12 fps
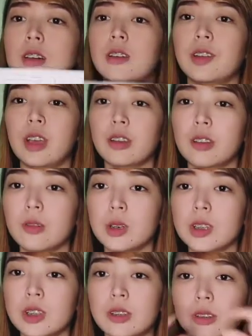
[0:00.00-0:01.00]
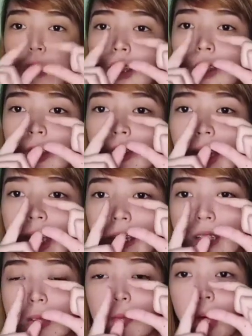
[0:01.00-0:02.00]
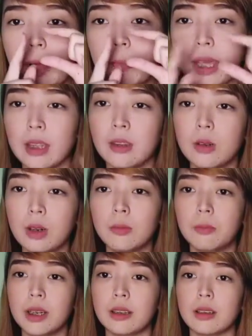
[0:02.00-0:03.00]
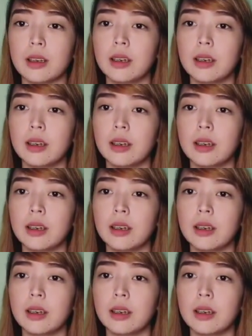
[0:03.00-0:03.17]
The other ones could include like a small manual, but